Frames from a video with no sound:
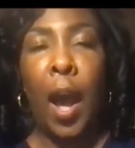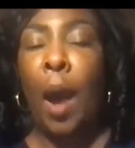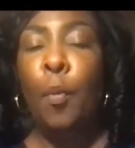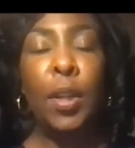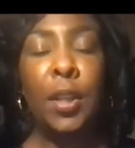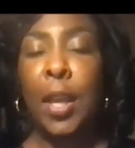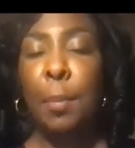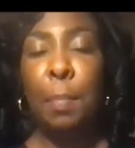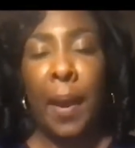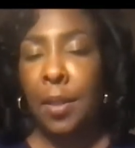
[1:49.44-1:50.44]
I wouldn't
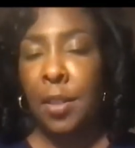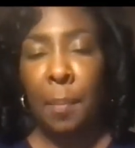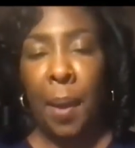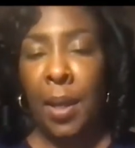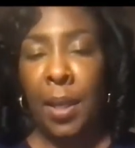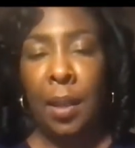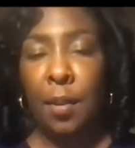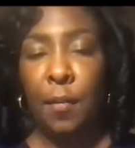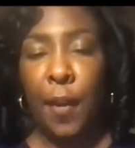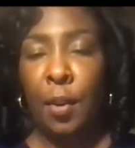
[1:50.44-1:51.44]
keep paying somebody
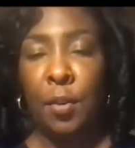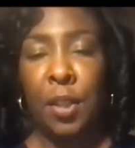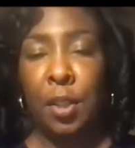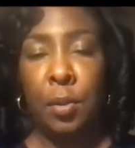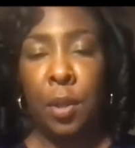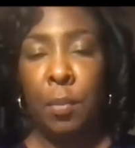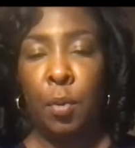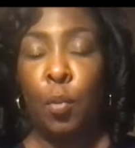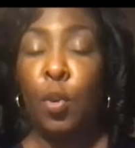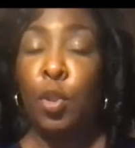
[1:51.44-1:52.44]
either if I don't need you
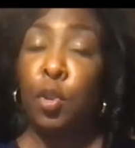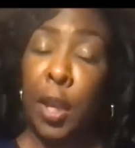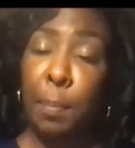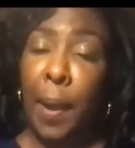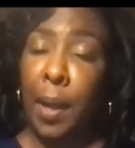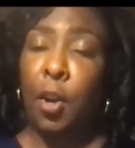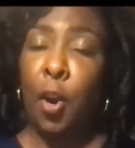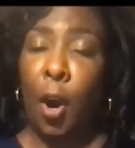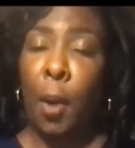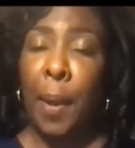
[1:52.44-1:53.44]
anymore. Would you keep paying a
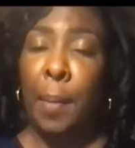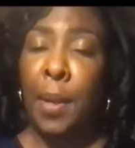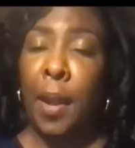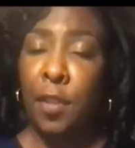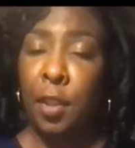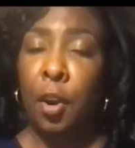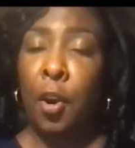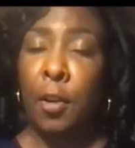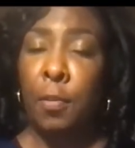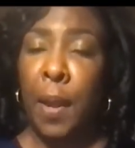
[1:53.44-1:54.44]
car payment after the
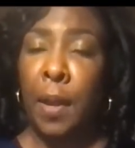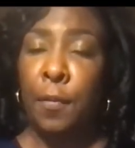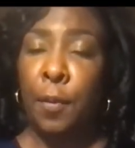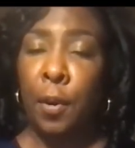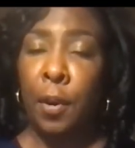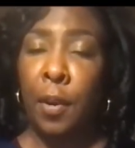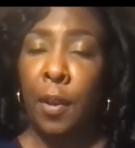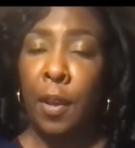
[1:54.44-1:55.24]
car is paid for?